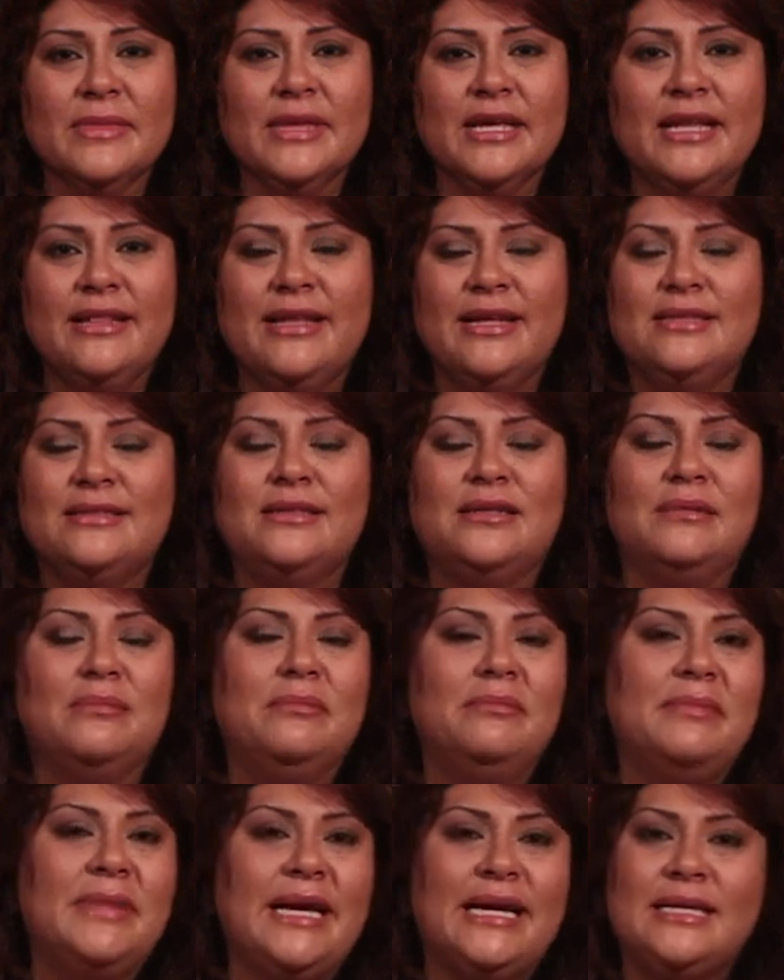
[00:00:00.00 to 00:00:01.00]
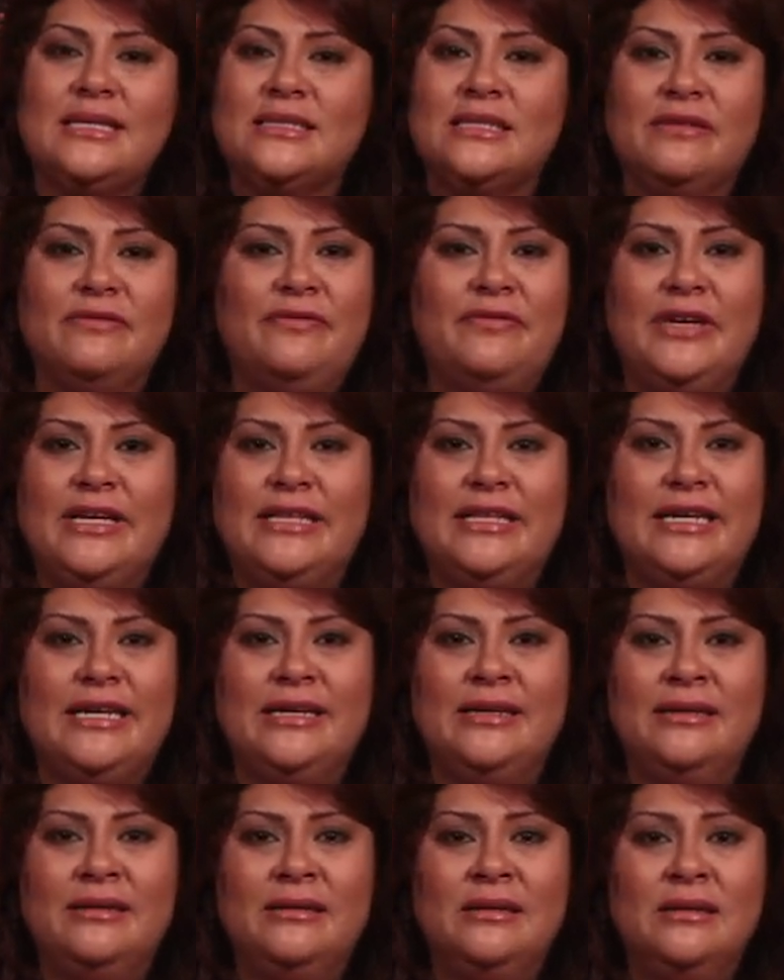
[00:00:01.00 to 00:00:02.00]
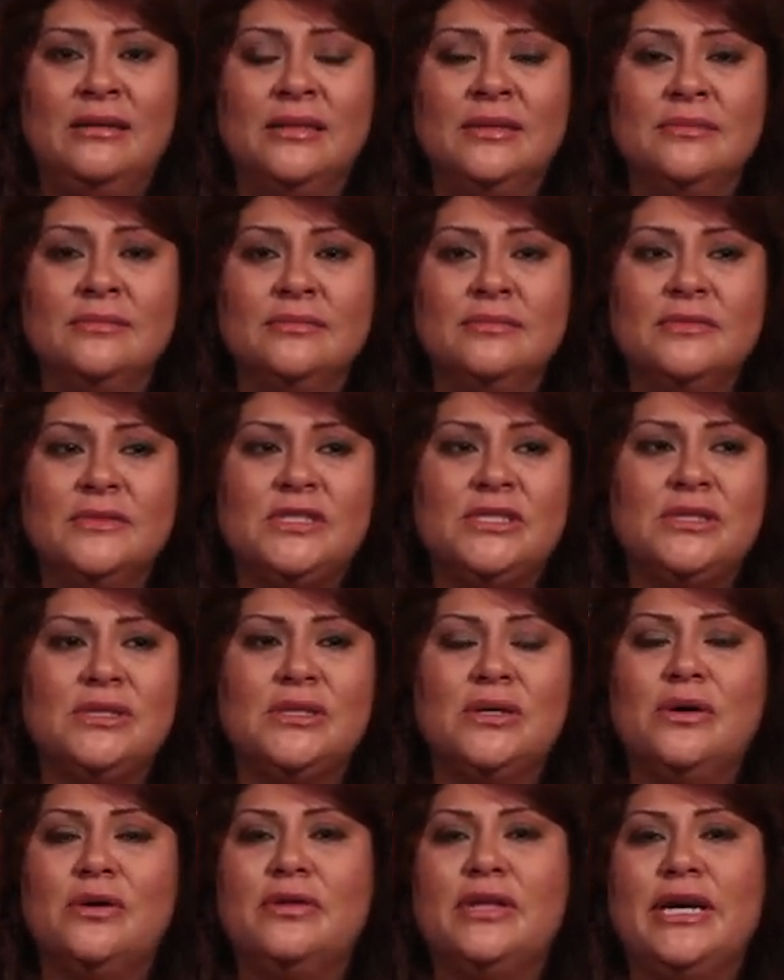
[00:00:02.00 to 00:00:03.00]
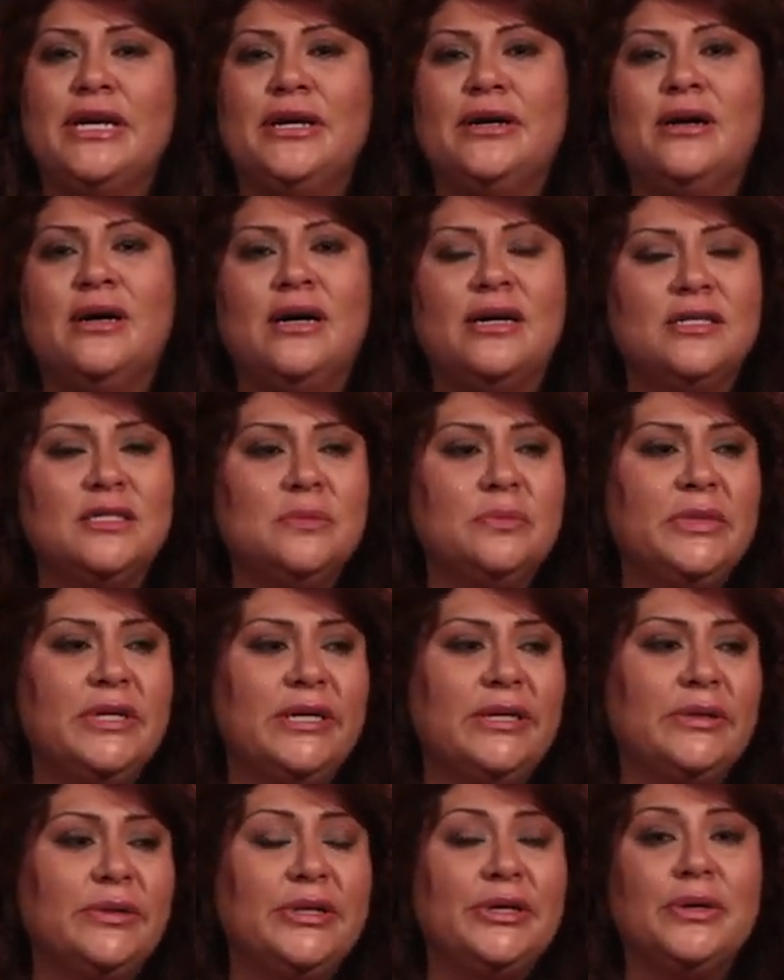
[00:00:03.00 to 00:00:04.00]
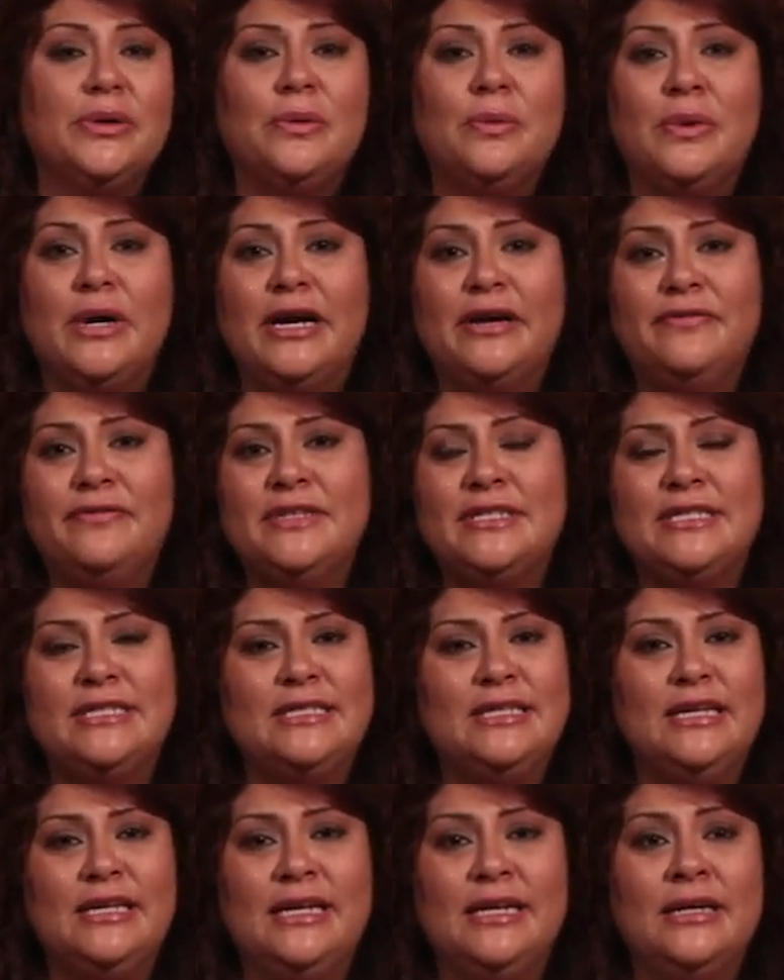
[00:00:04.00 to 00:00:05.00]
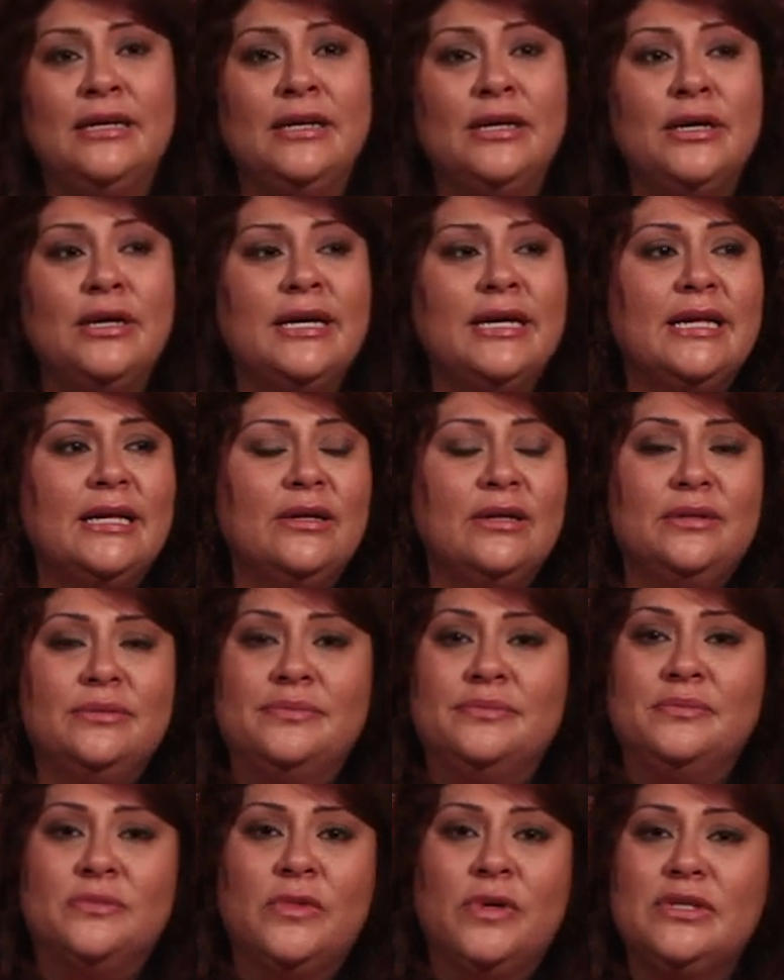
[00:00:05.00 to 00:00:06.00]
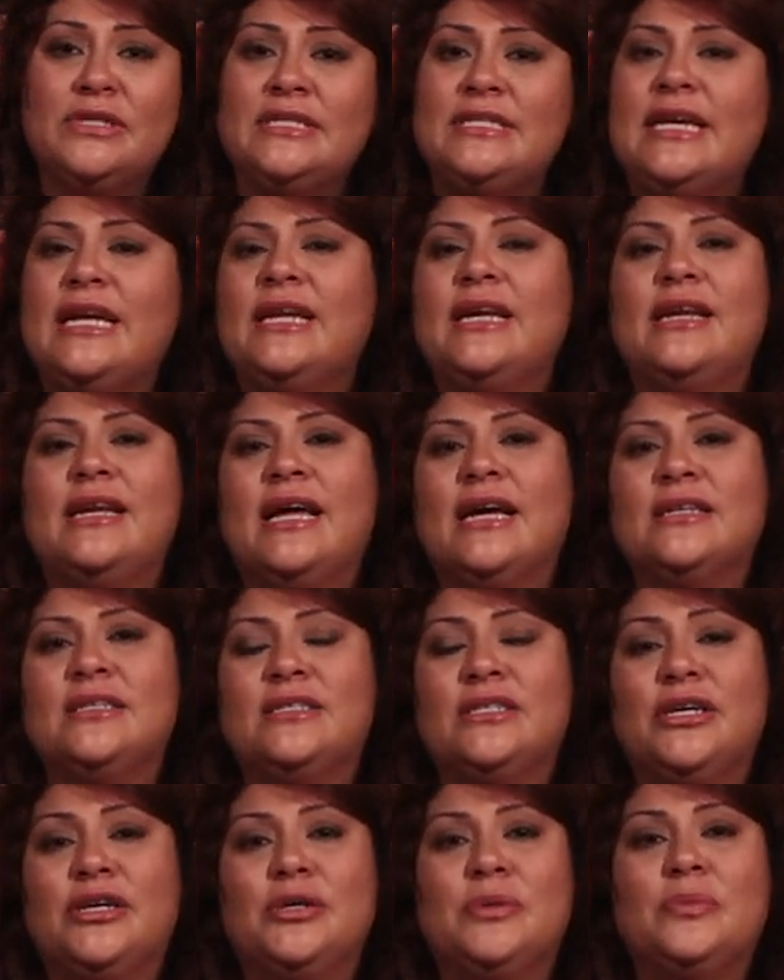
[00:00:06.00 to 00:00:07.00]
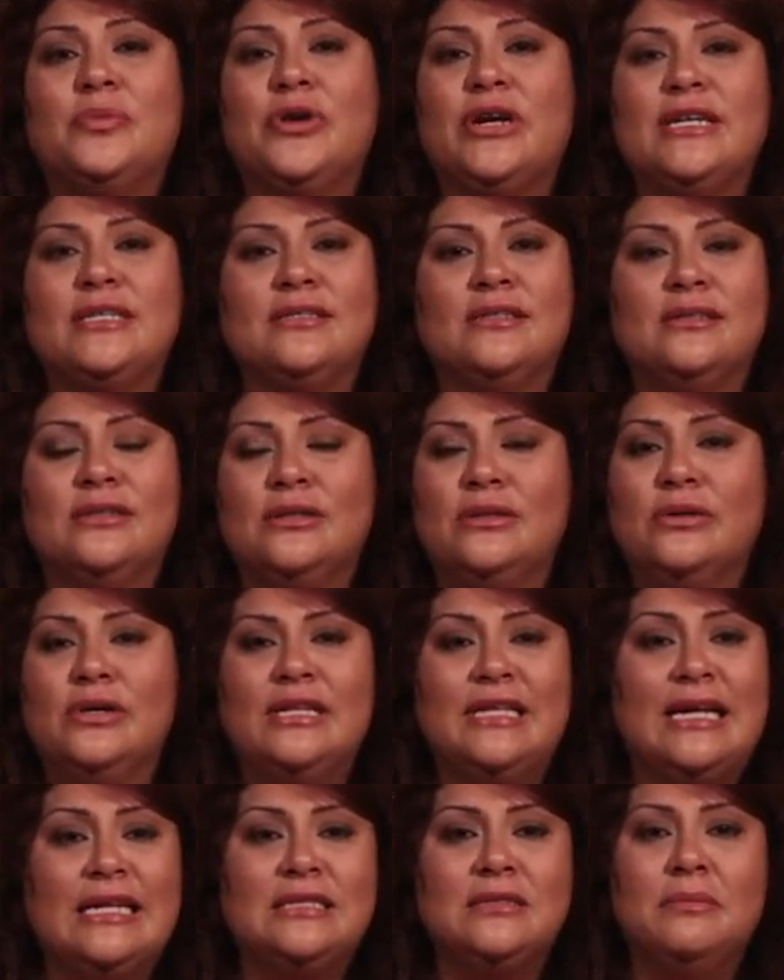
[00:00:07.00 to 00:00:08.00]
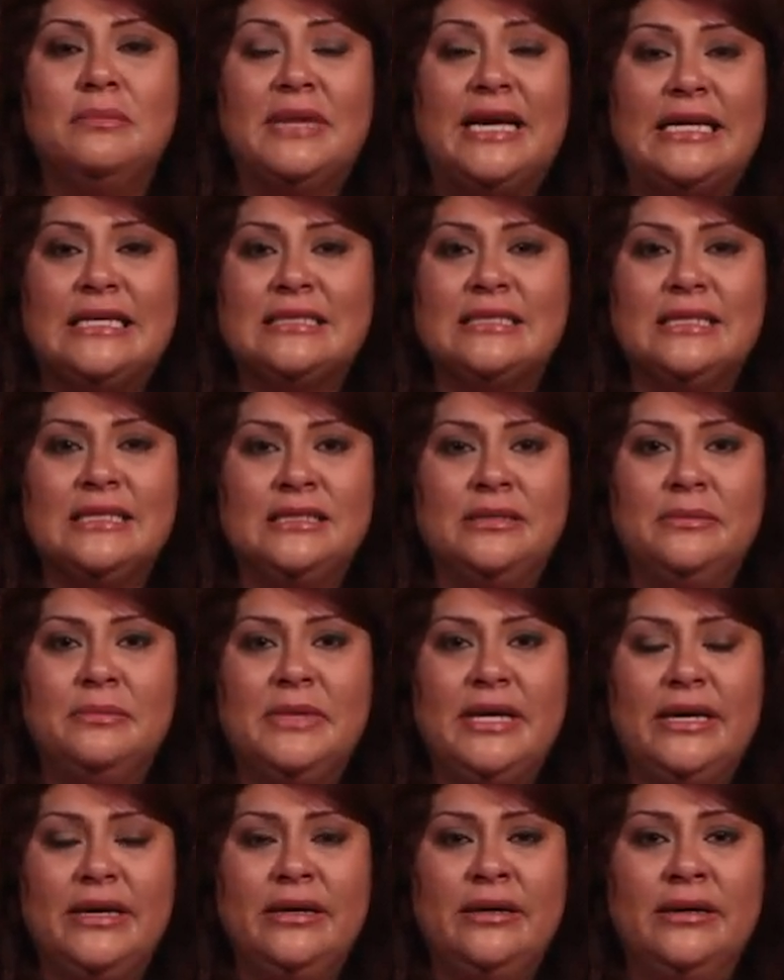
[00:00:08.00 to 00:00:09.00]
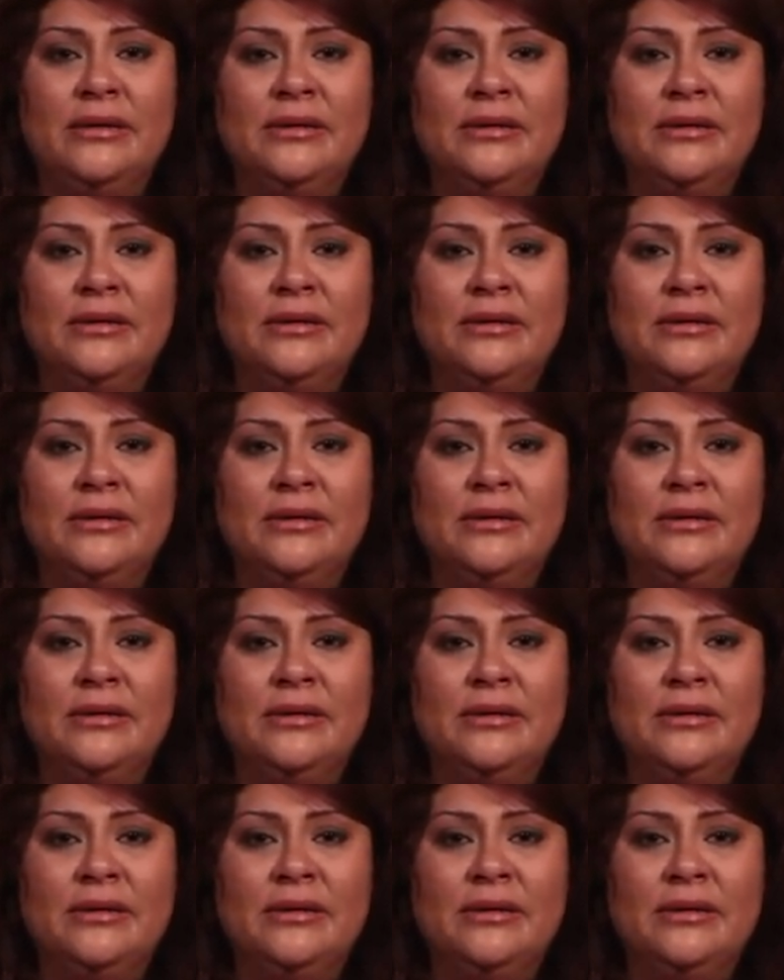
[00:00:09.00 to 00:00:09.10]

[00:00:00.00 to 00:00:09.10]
And that's an amazing feeling to know that your husband or your wife is sitting or standing next to you praising the Lord. That's amazing to me.